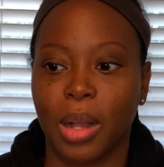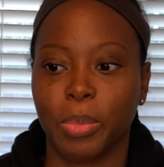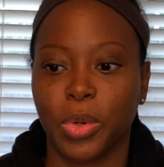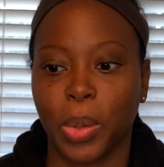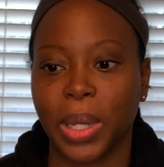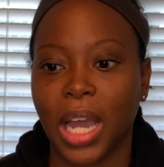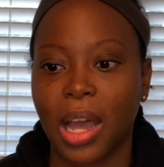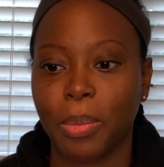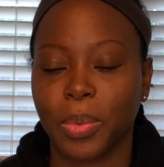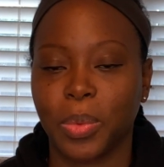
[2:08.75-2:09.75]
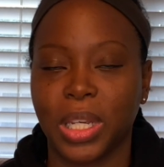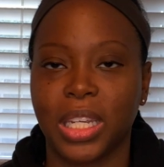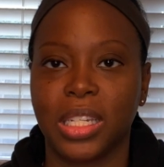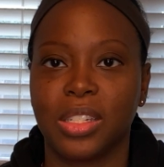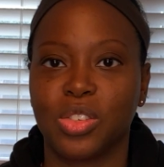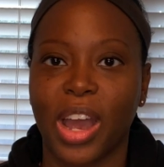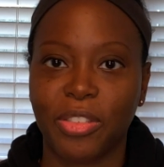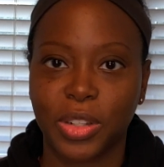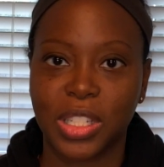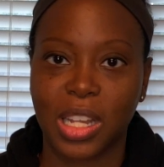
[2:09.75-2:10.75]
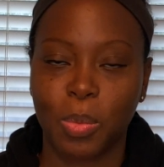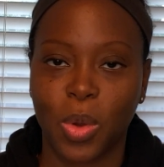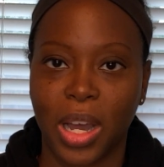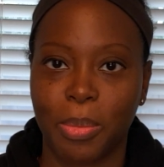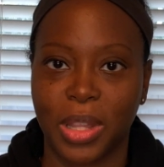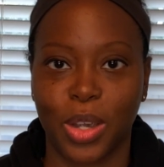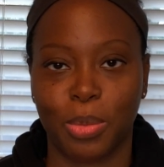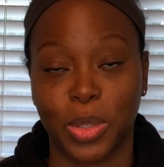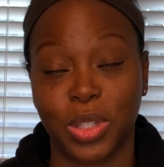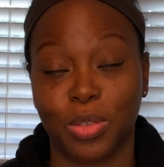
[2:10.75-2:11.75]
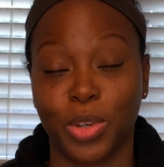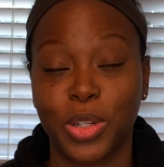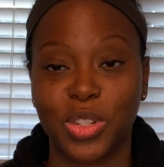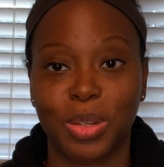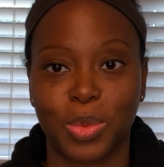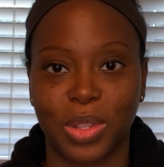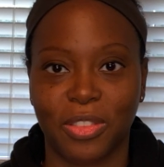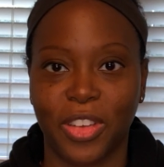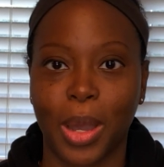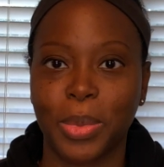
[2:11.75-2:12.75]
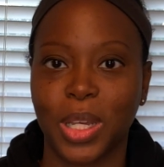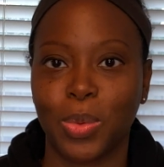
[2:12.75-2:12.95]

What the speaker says: Growing up, we traveled somewhat, but they were mostly road trips with the family.